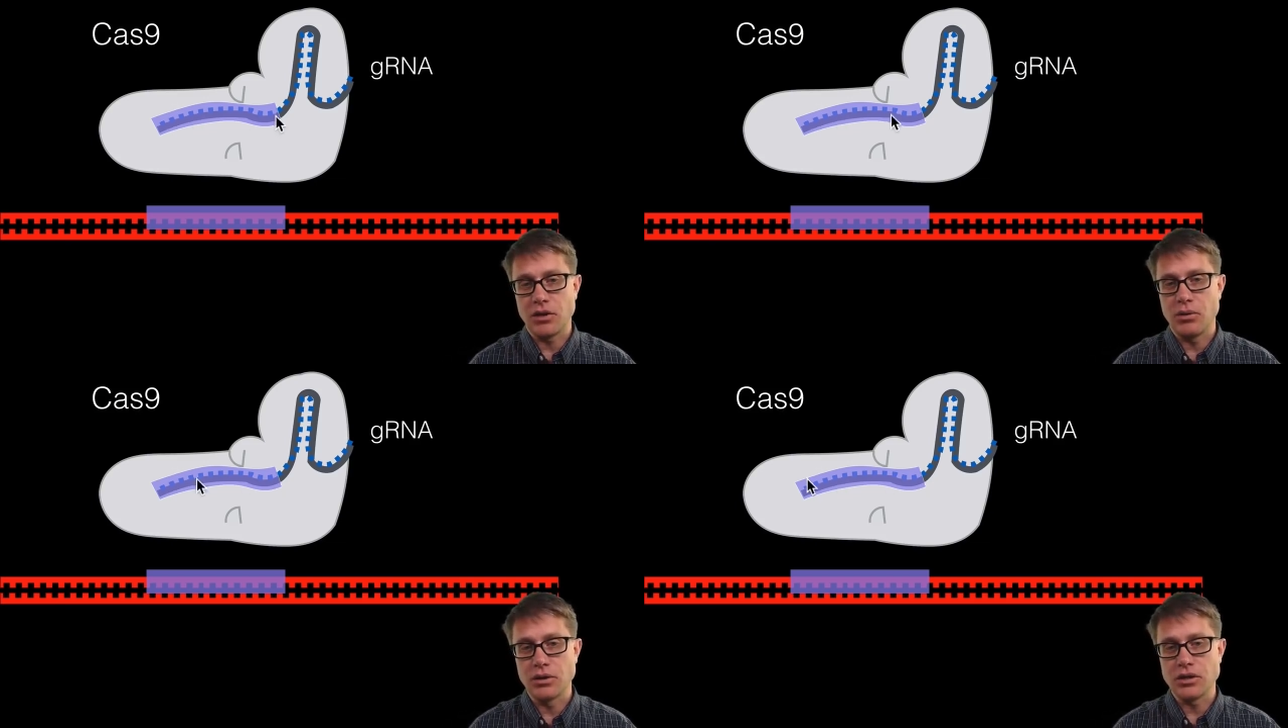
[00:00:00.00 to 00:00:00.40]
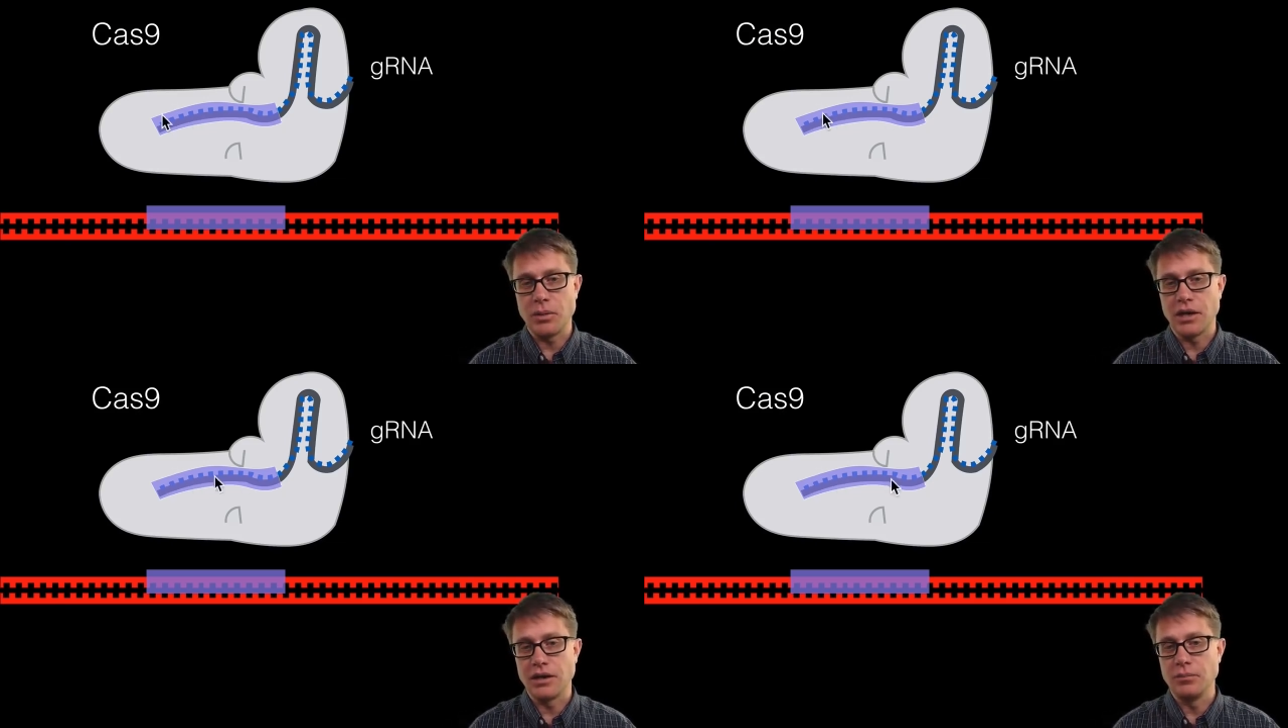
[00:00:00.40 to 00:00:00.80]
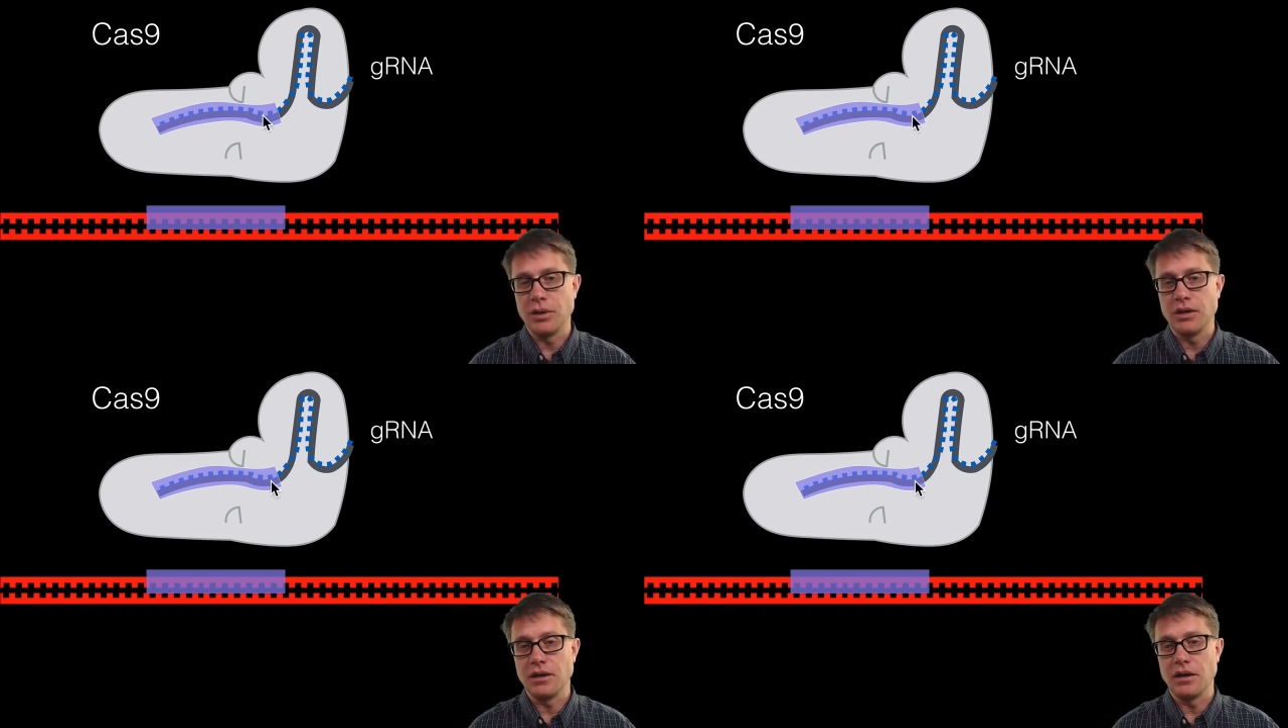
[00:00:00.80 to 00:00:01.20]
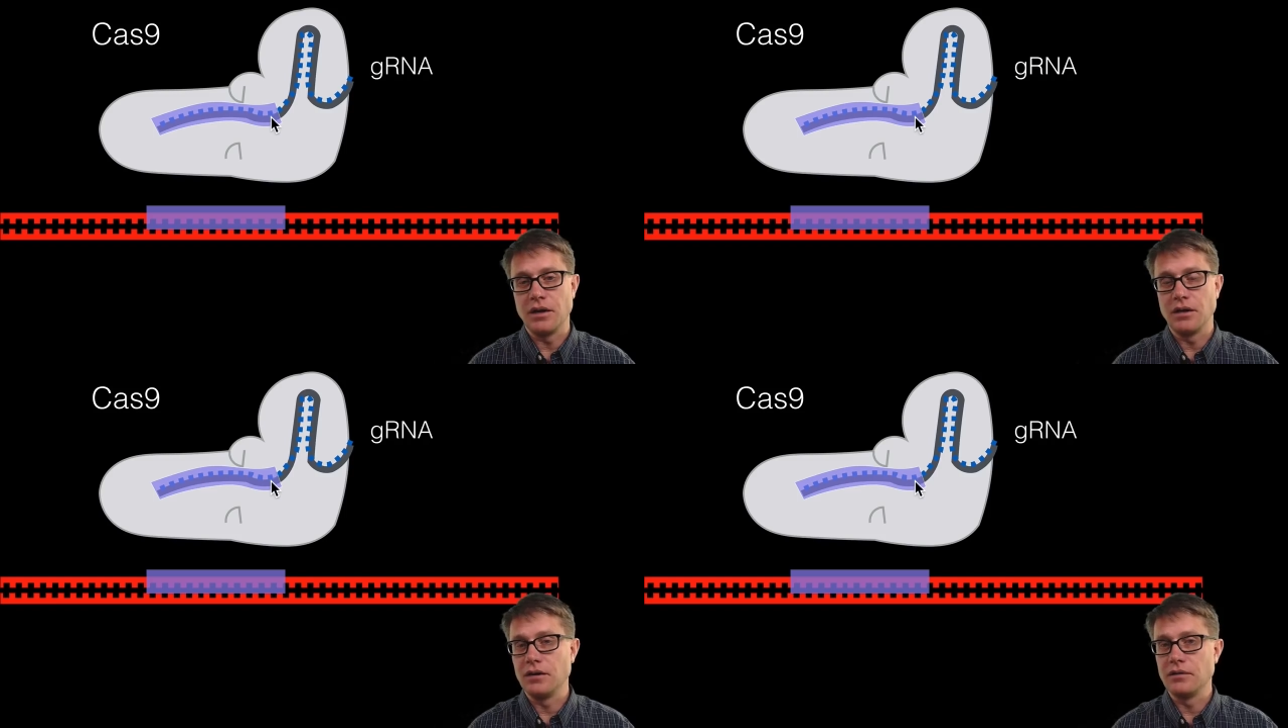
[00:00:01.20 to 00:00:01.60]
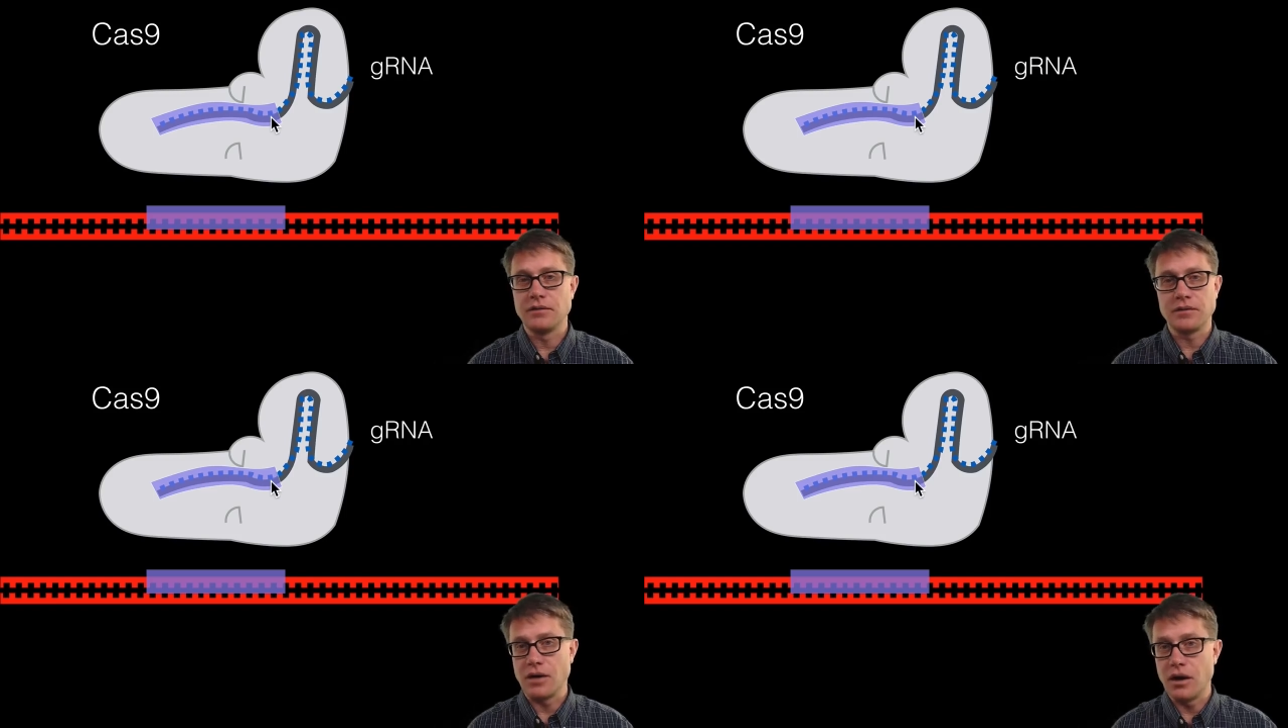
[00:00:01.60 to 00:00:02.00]
a corresponding bit
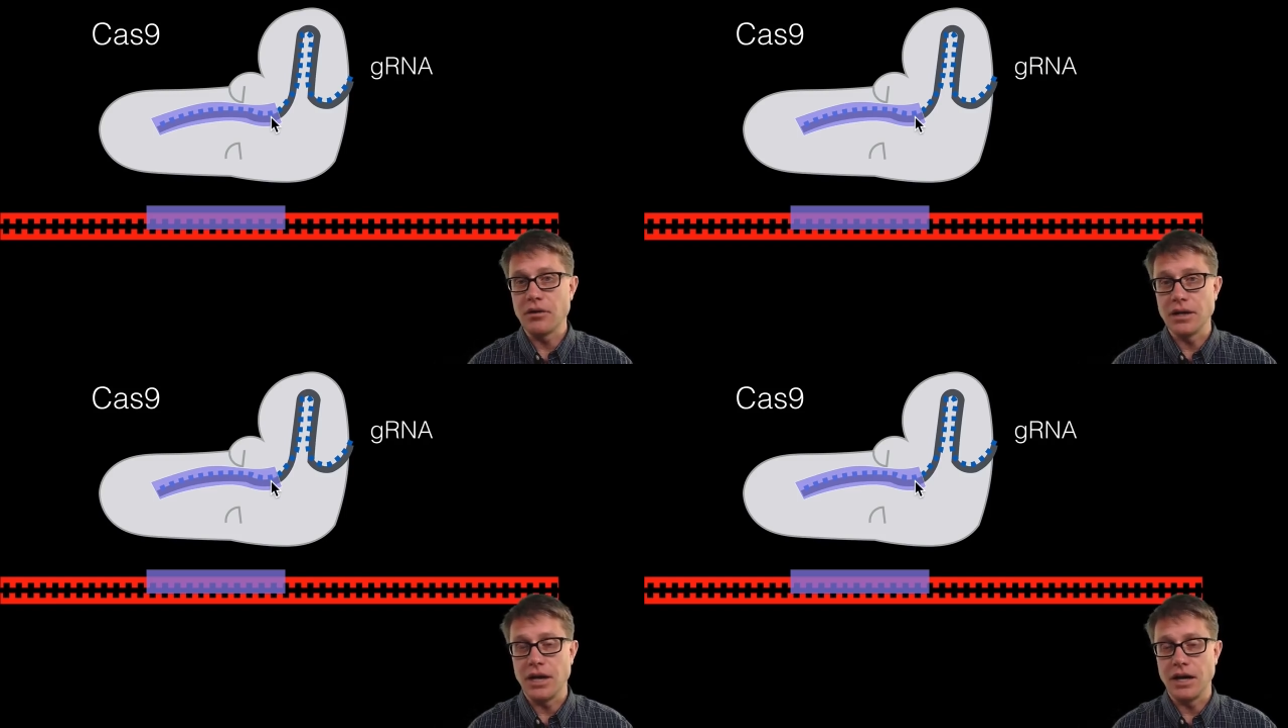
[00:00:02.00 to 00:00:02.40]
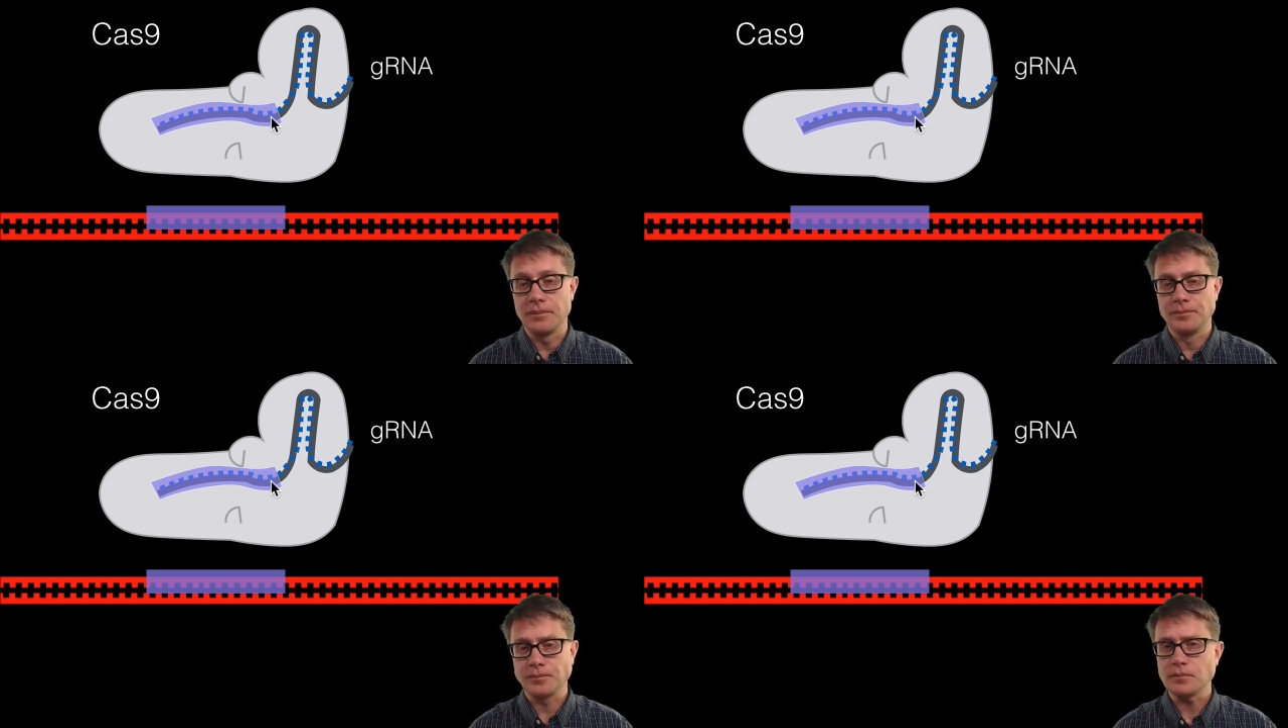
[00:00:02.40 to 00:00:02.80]
of RNA.